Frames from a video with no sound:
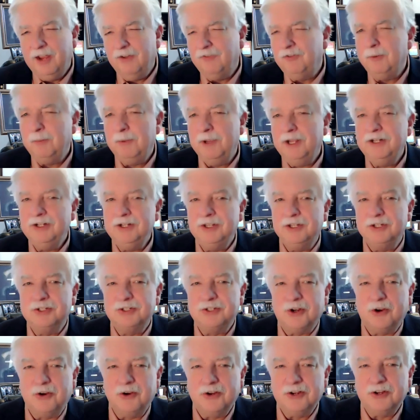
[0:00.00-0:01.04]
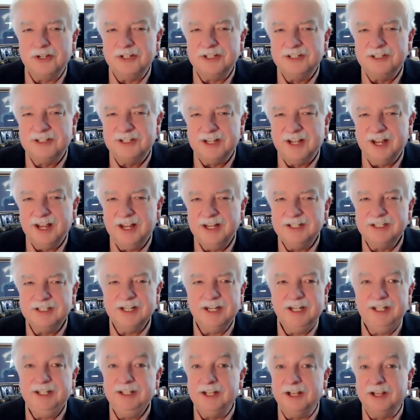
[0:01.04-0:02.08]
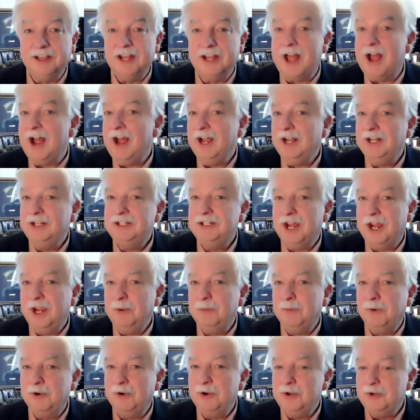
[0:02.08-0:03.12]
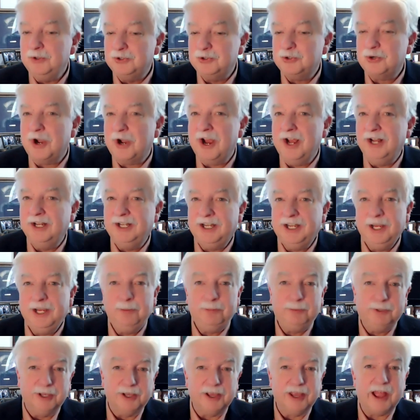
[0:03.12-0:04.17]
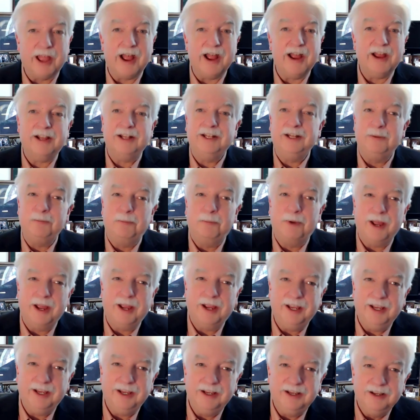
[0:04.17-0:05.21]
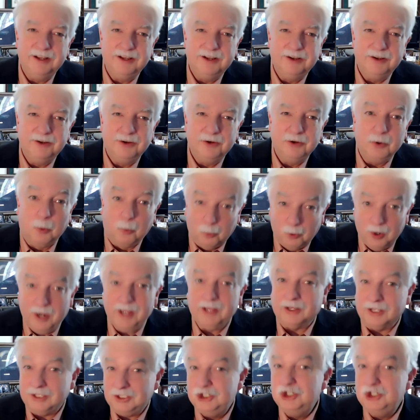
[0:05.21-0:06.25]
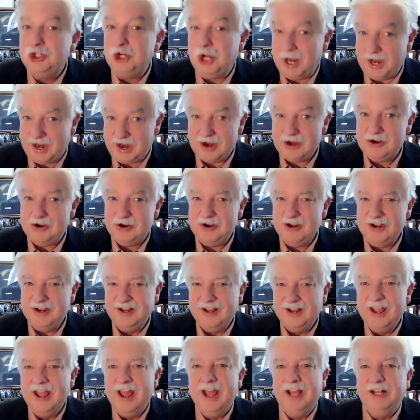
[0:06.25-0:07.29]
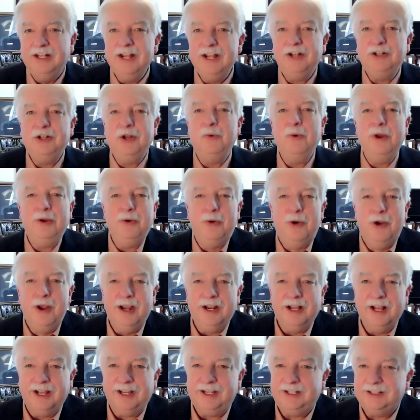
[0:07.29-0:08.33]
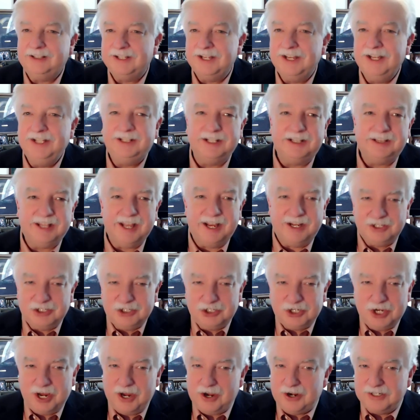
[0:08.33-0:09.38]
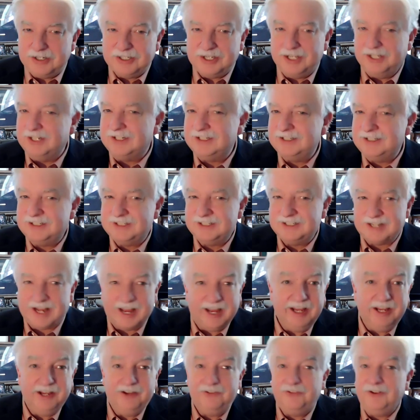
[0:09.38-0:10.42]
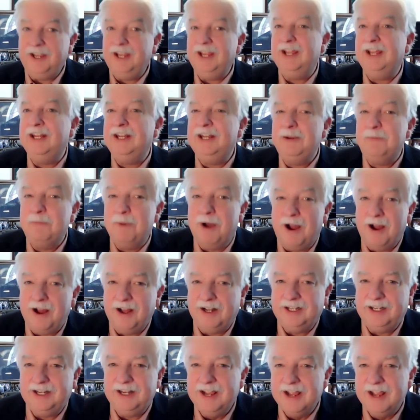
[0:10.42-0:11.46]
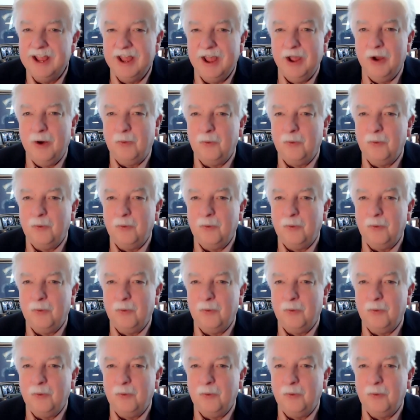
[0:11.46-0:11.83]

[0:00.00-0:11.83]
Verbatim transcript: Ever been to the circus and seen the lion tamer who's trying to keep the lion at bay with a chair? Now, do we really think that that chair is going to save anybody?